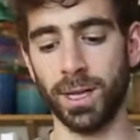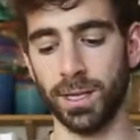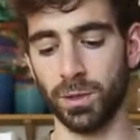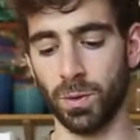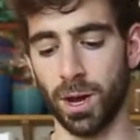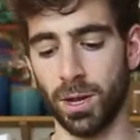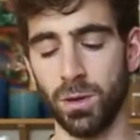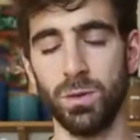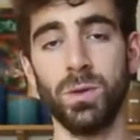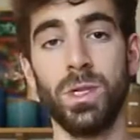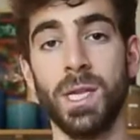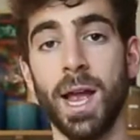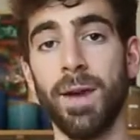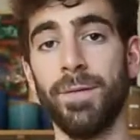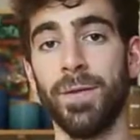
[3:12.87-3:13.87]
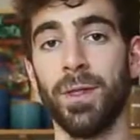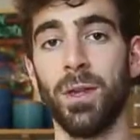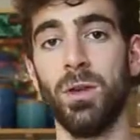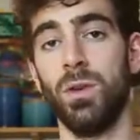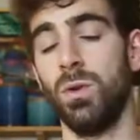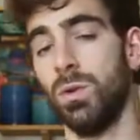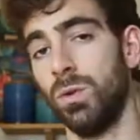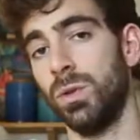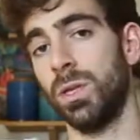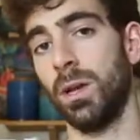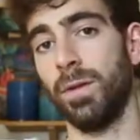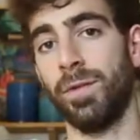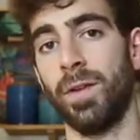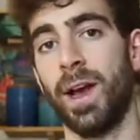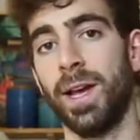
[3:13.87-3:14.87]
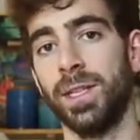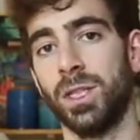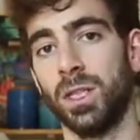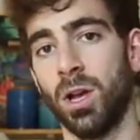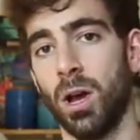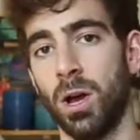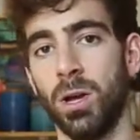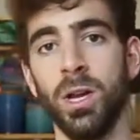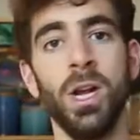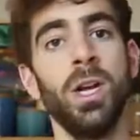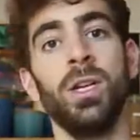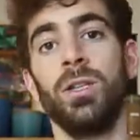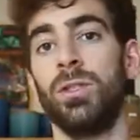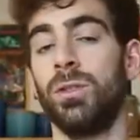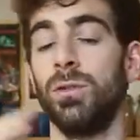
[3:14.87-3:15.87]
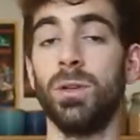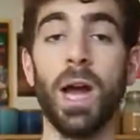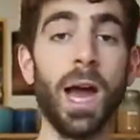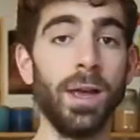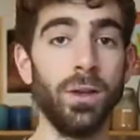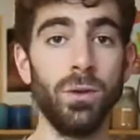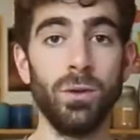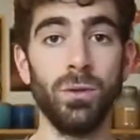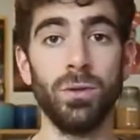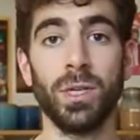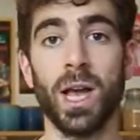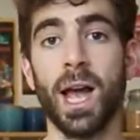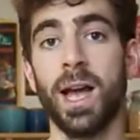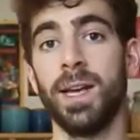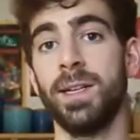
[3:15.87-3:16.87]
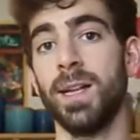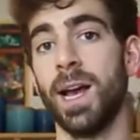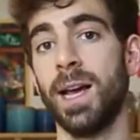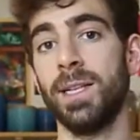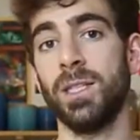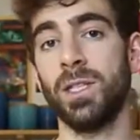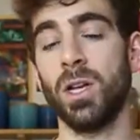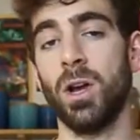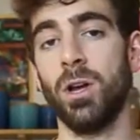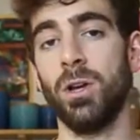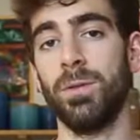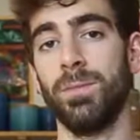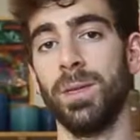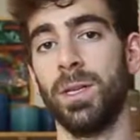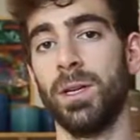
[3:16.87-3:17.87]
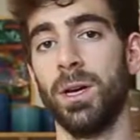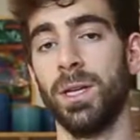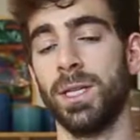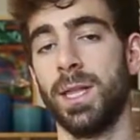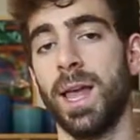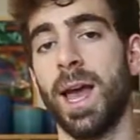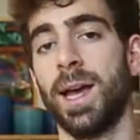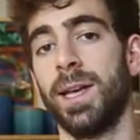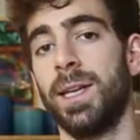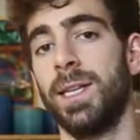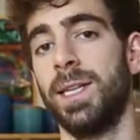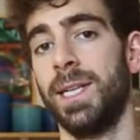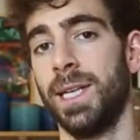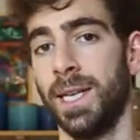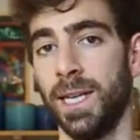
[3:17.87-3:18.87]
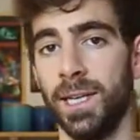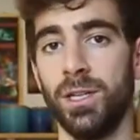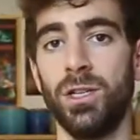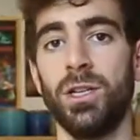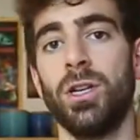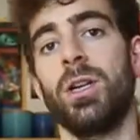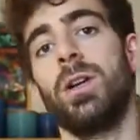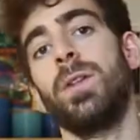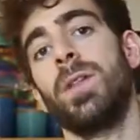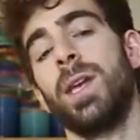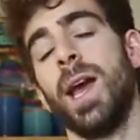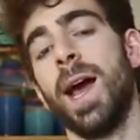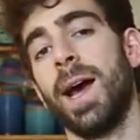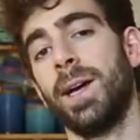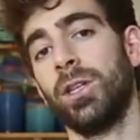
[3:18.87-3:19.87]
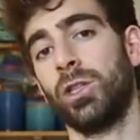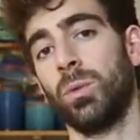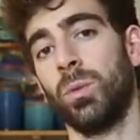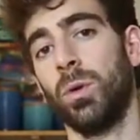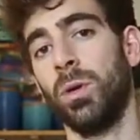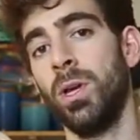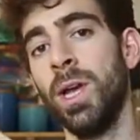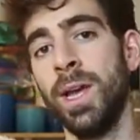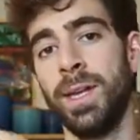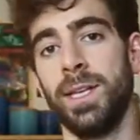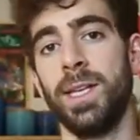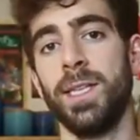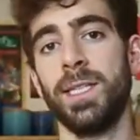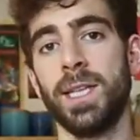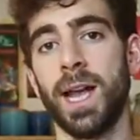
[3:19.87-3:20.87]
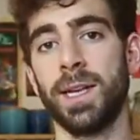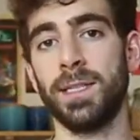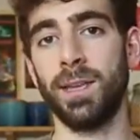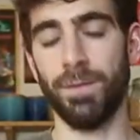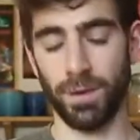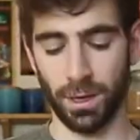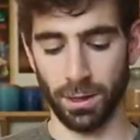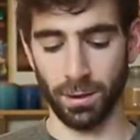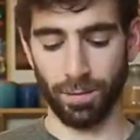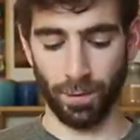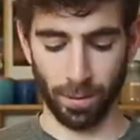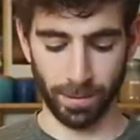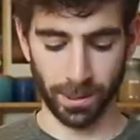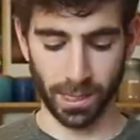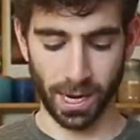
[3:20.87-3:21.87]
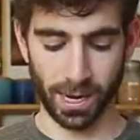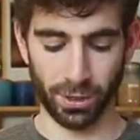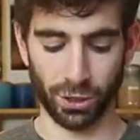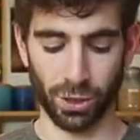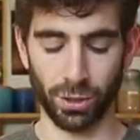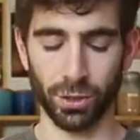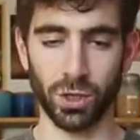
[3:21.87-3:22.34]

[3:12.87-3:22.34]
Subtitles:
That's what I use. Definitely use a fine salt. Do not use iodized salt because that could hinder the actual yeast activity in the fermentation.